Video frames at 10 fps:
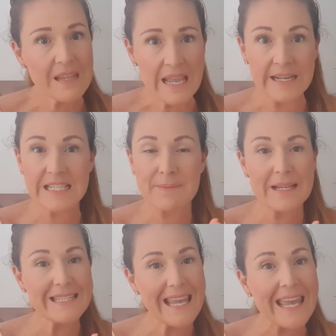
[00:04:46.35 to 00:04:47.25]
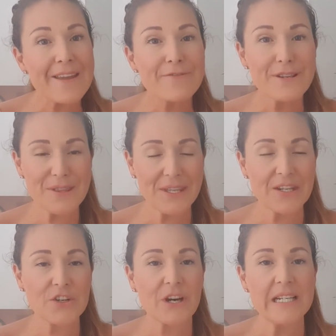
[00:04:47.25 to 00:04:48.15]
It explains everything
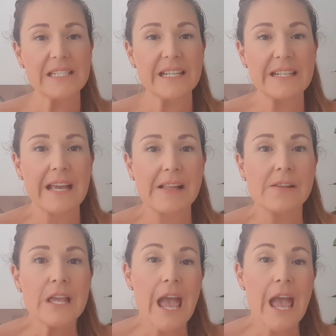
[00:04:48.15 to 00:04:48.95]
in great detail,